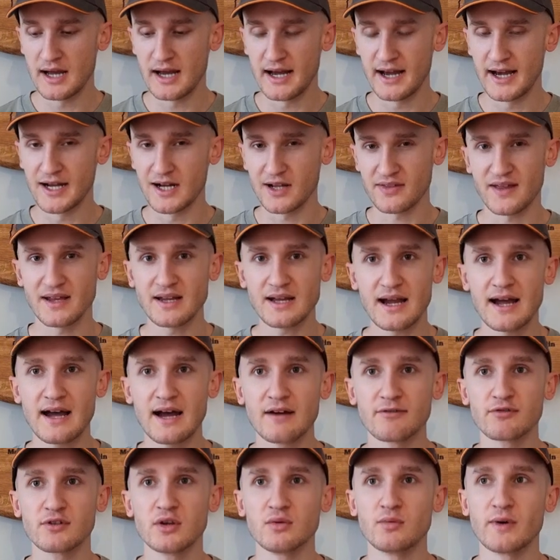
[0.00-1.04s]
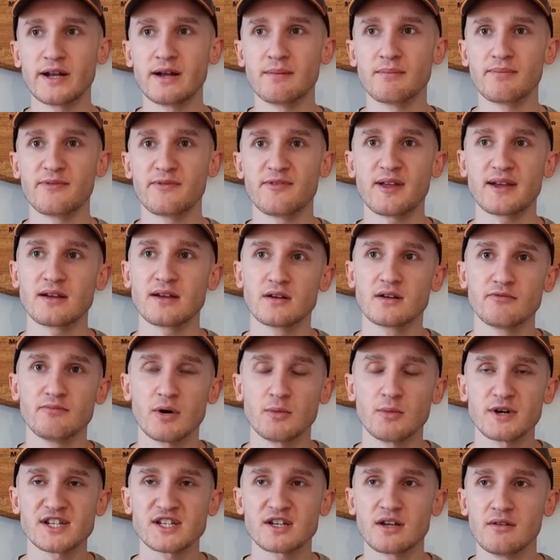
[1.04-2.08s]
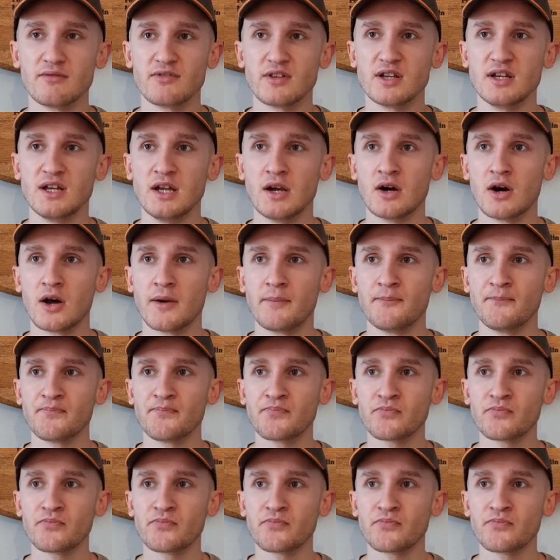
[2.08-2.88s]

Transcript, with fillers: And I think I have to, when I'm thinking of my whiskey of the year,